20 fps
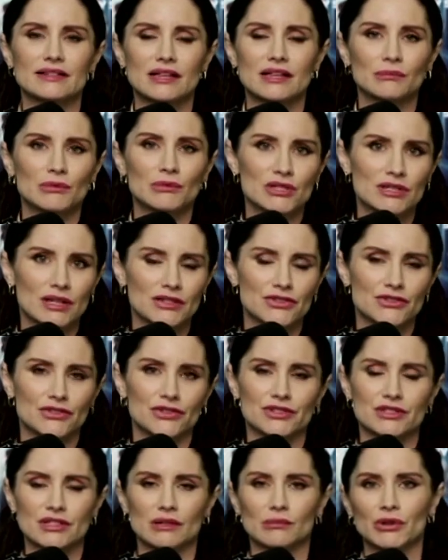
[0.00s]
some are
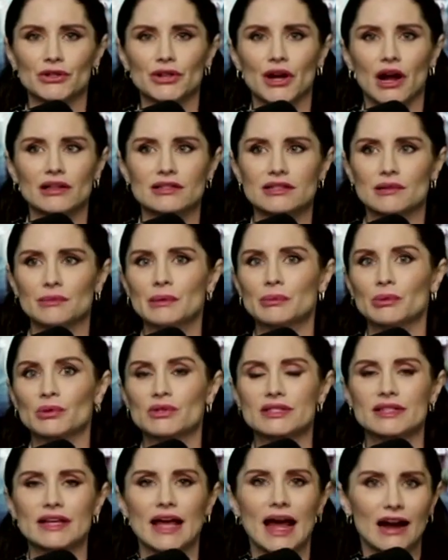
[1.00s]
censored, some are not. Some people
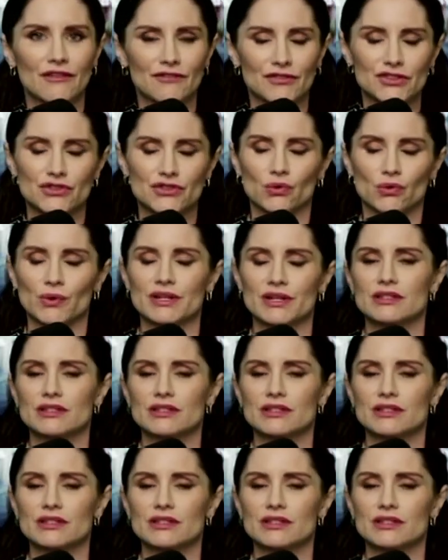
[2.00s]
see half the story,